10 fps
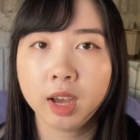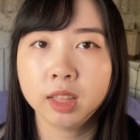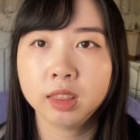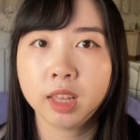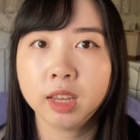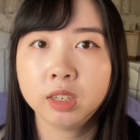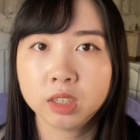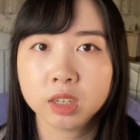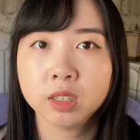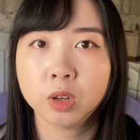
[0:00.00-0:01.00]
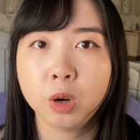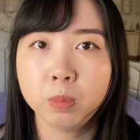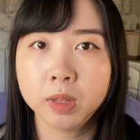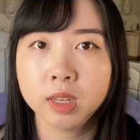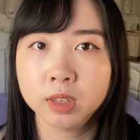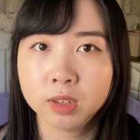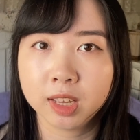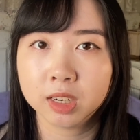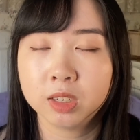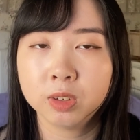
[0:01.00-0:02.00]
and they just opened
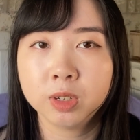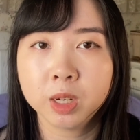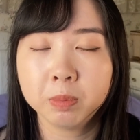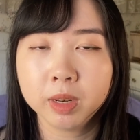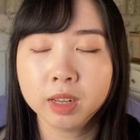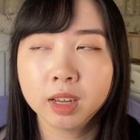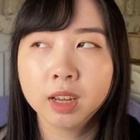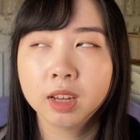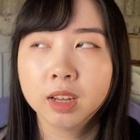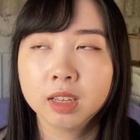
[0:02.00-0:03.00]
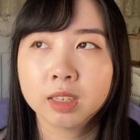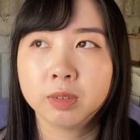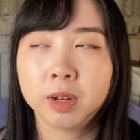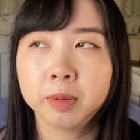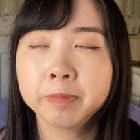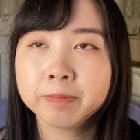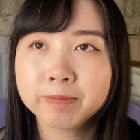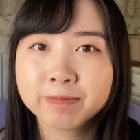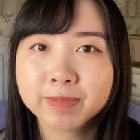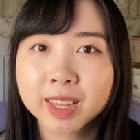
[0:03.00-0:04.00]
international shipping. So
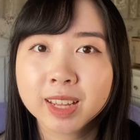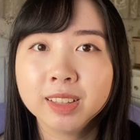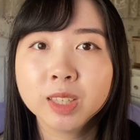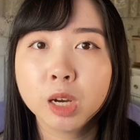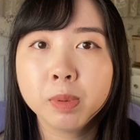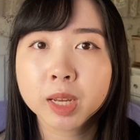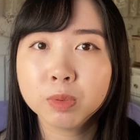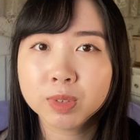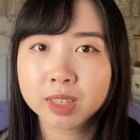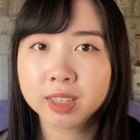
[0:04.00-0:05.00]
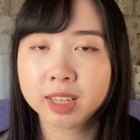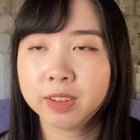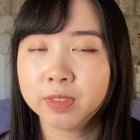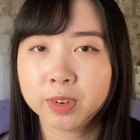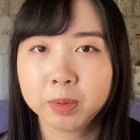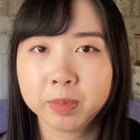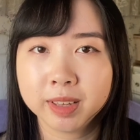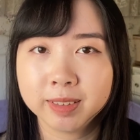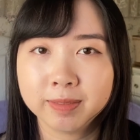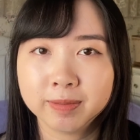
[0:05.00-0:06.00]
let's hope I can resist that for a
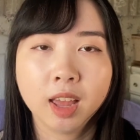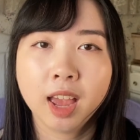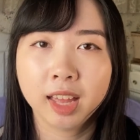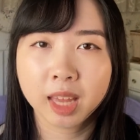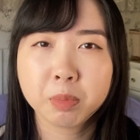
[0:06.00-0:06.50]
bit. And I